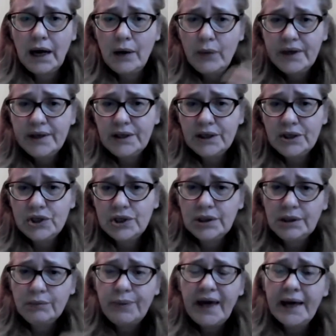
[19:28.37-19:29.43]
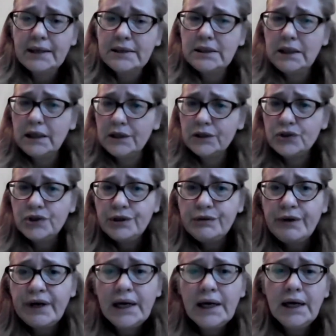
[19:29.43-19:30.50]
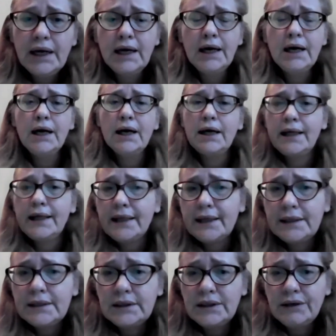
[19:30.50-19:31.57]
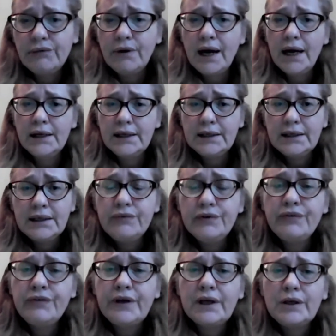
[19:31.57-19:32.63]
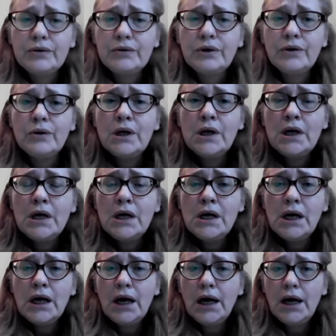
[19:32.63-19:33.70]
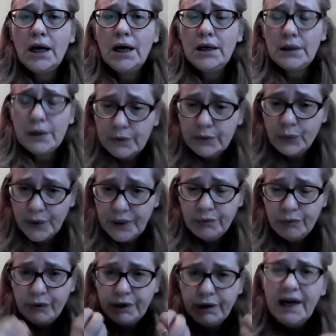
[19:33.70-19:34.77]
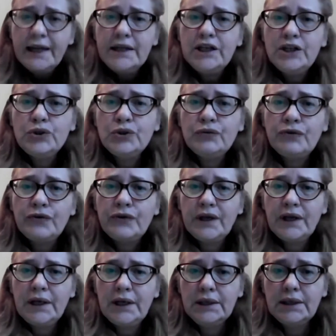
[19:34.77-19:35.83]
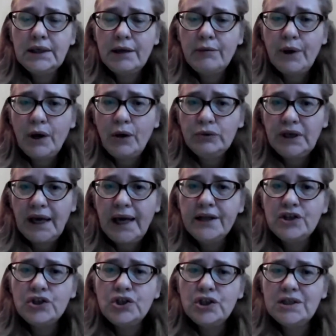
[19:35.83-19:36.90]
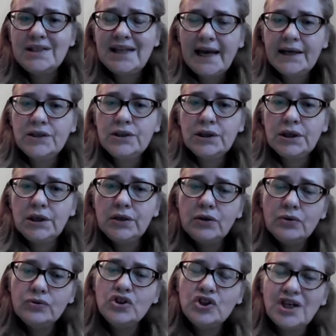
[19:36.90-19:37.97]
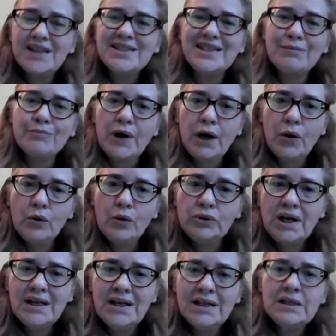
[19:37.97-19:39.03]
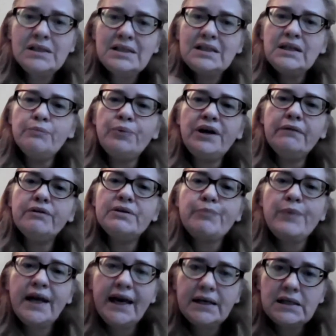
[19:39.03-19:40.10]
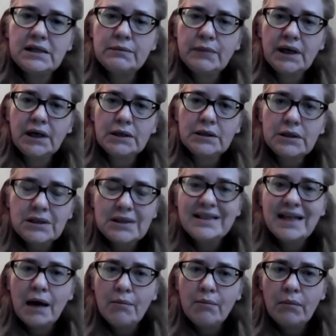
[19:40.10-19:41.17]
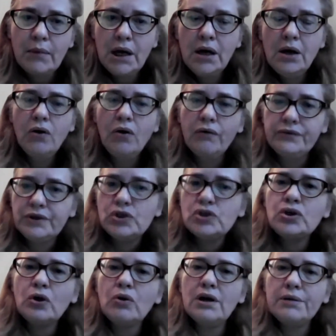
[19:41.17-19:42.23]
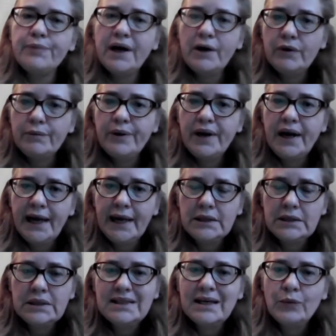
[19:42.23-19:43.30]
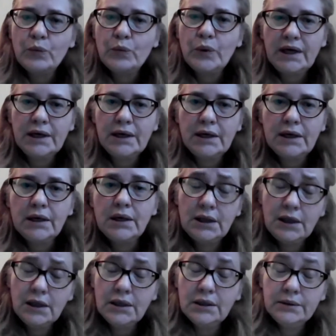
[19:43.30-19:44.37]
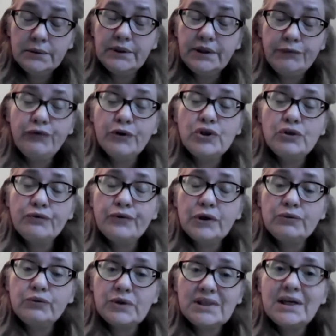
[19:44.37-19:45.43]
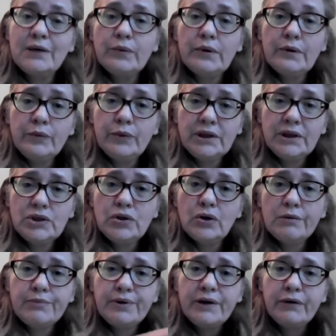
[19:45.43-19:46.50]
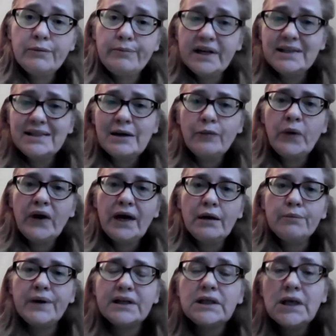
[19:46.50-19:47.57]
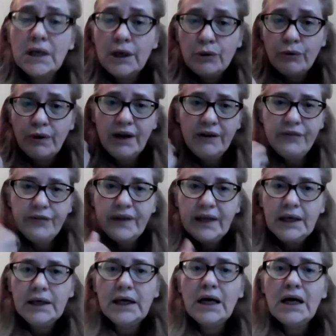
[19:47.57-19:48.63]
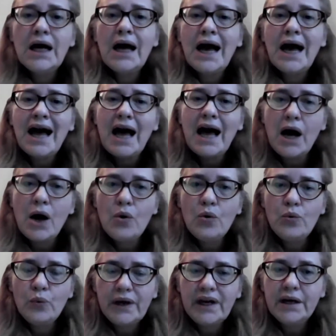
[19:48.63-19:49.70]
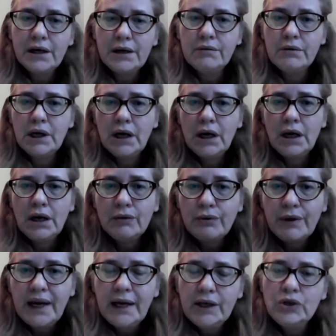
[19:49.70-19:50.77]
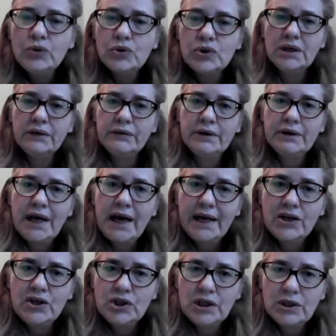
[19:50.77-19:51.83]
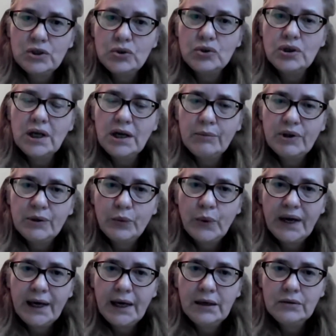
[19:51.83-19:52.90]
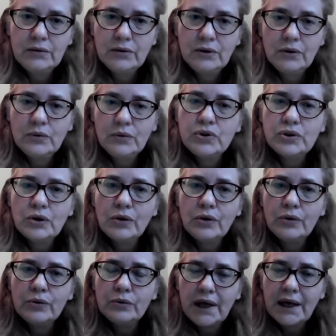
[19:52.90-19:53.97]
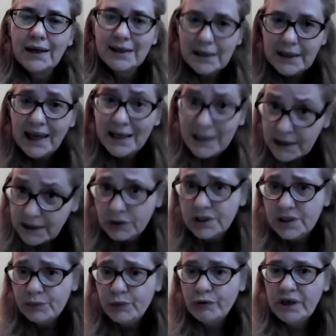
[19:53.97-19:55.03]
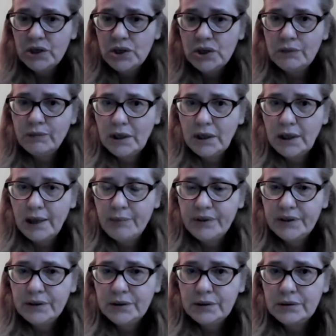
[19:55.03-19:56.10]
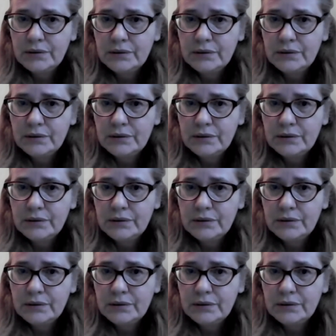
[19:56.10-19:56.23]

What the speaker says: our addiction impacts the Algeria and Iran and everything, you know. We really need to think about the energy sector, not just about simply replacement, some of the solar power plants somewhere, the fossil fuels with the solar power plants somewhere, but really think how we are really using that energy in a sustainable way, you know? So, and then the transformation will happen.